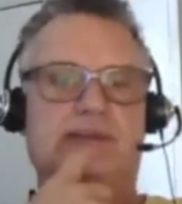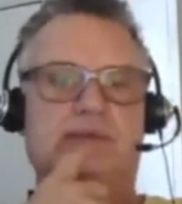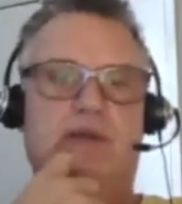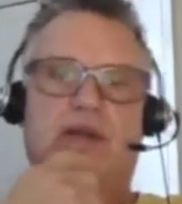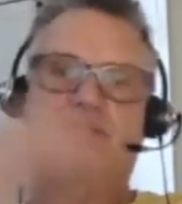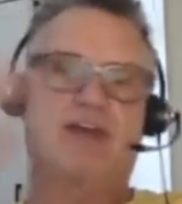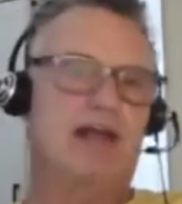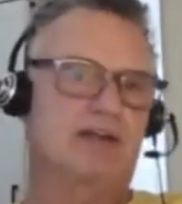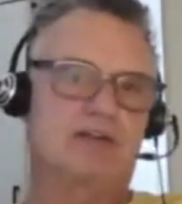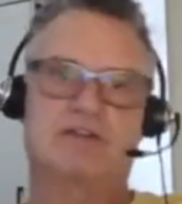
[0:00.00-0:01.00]
when in fact
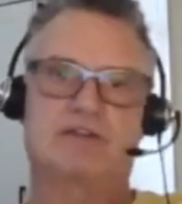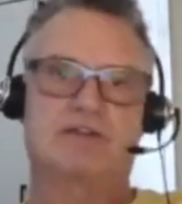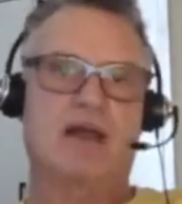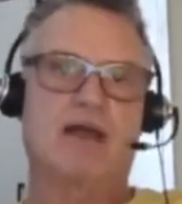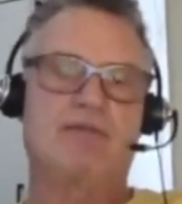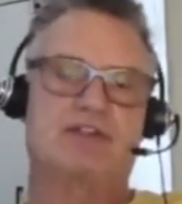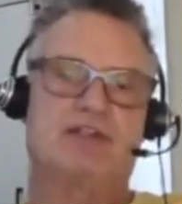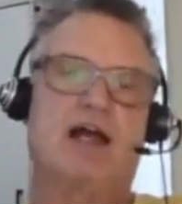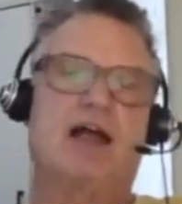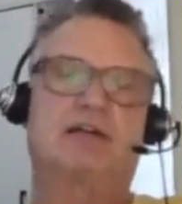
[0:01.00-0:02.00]
it's obviously
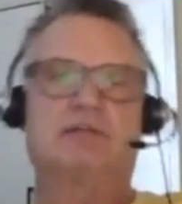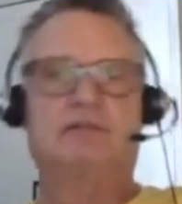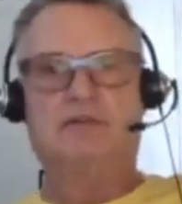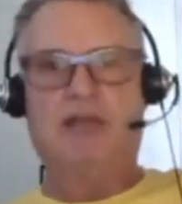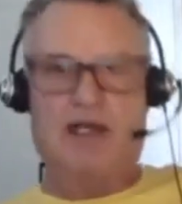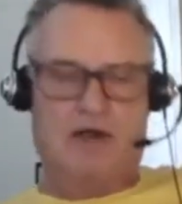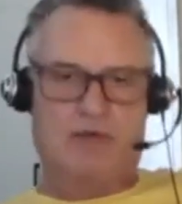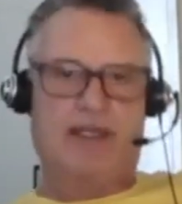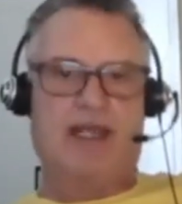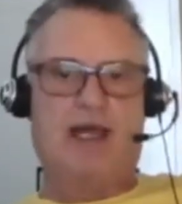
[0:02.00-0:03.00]
not, not
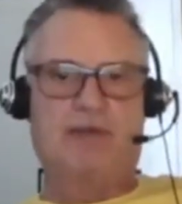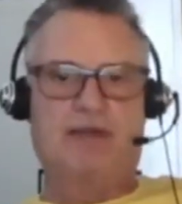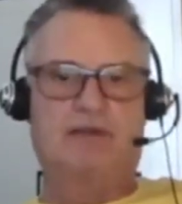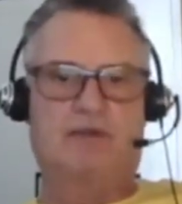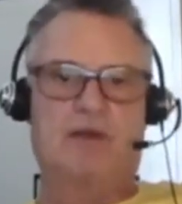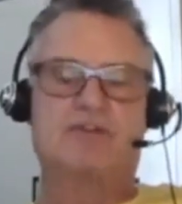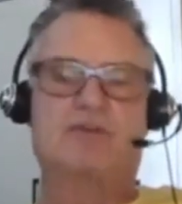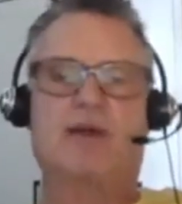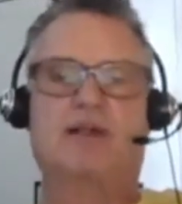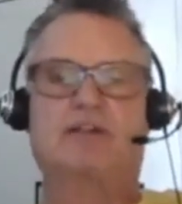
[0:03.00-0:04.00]
already happening. The
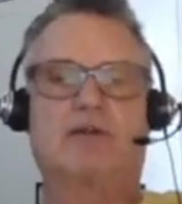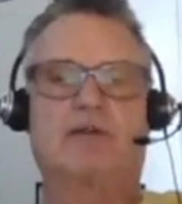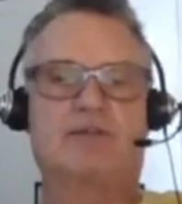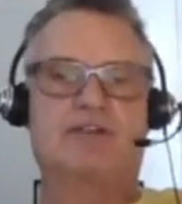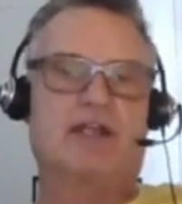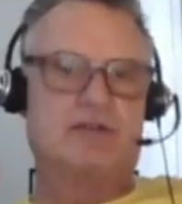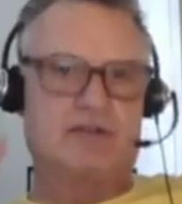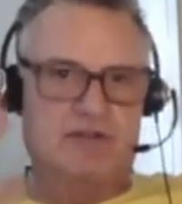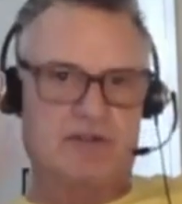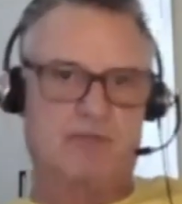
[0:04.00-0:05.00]
resurrection of the saints is
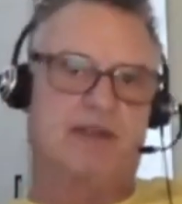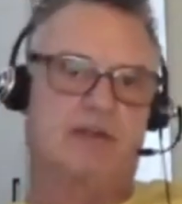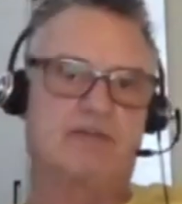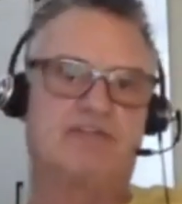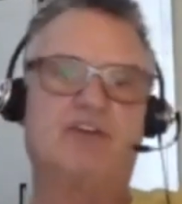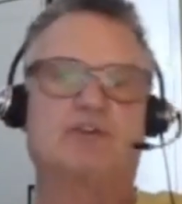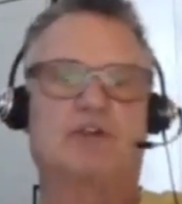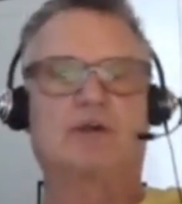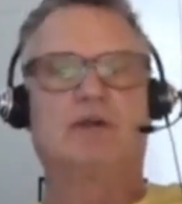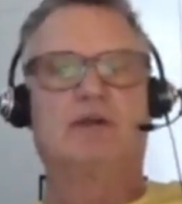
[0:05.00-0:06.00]
something in the
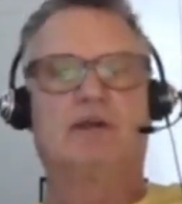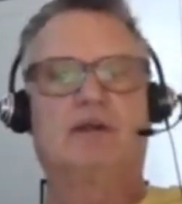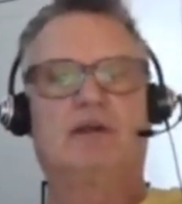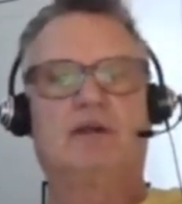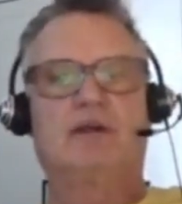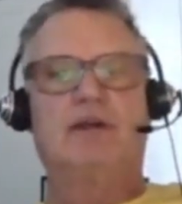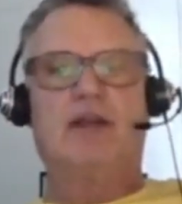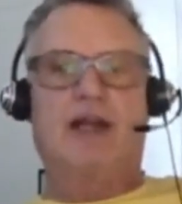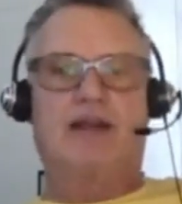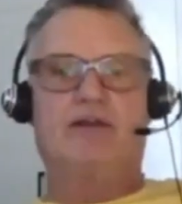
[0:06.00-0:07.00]
future,
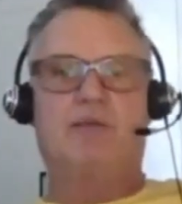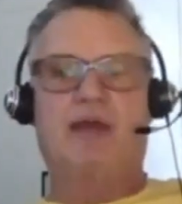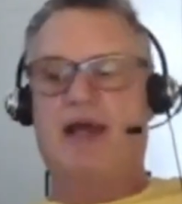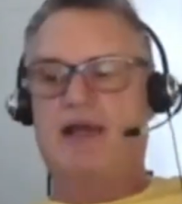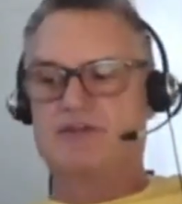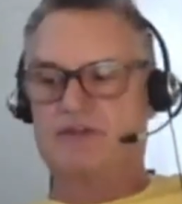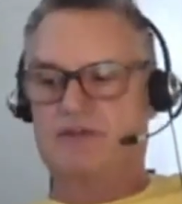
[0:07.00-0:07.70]
not in the past.